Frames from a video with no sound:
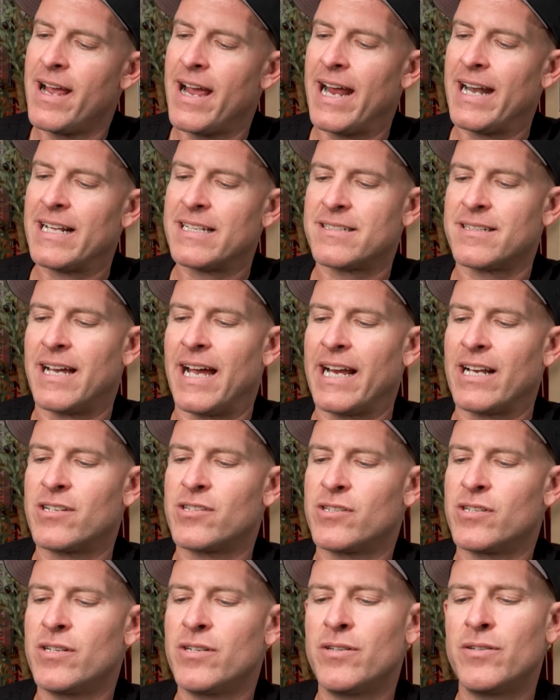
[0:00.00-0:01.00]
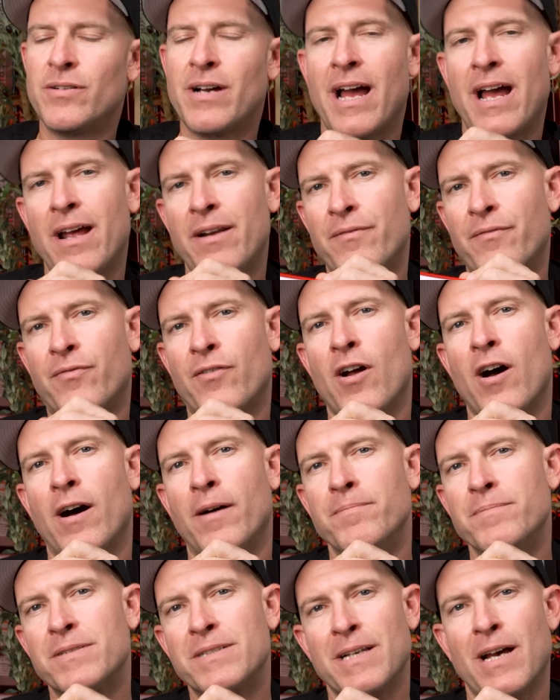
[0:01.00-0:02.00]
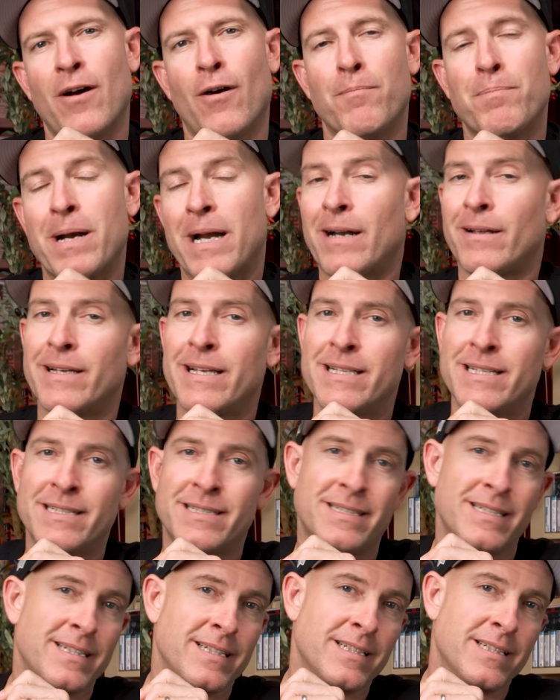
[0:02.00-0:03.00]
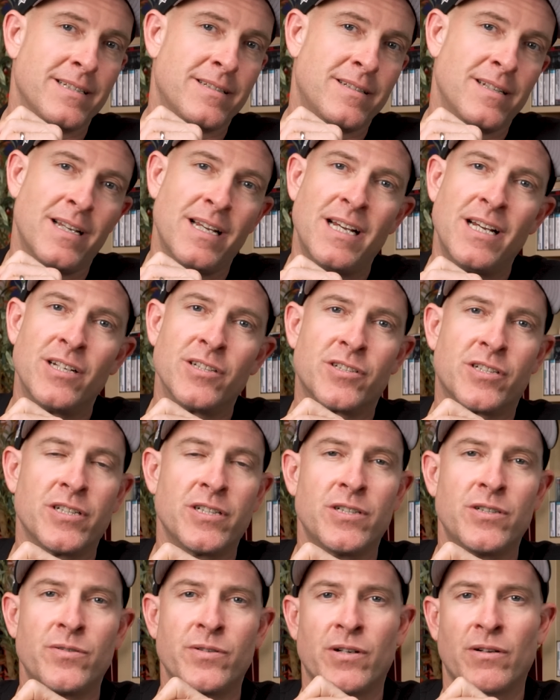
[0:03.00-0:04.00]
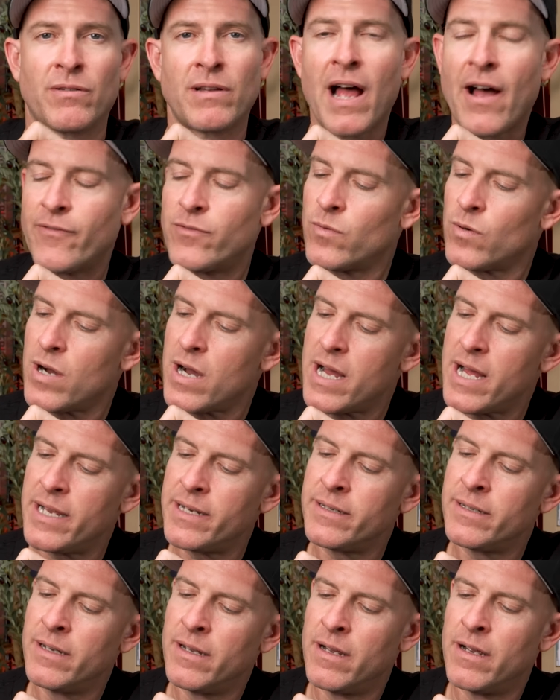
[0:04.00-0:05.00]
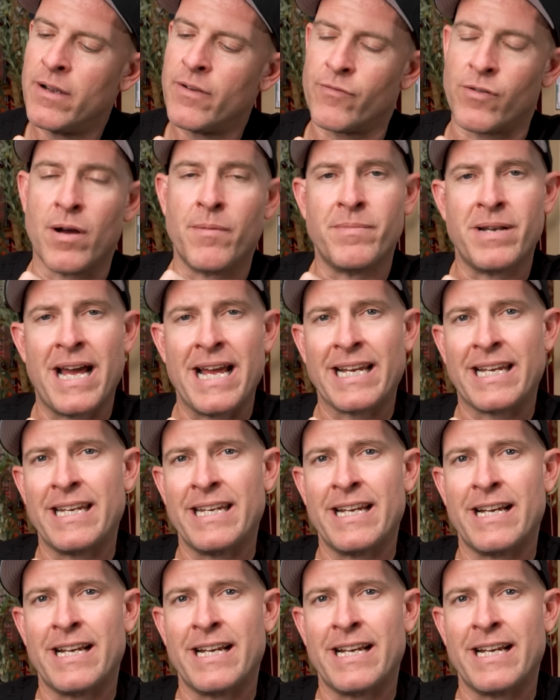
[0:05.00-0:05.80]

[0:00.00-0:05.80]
And it's like to and from. So apparently this is to your loved one from Nike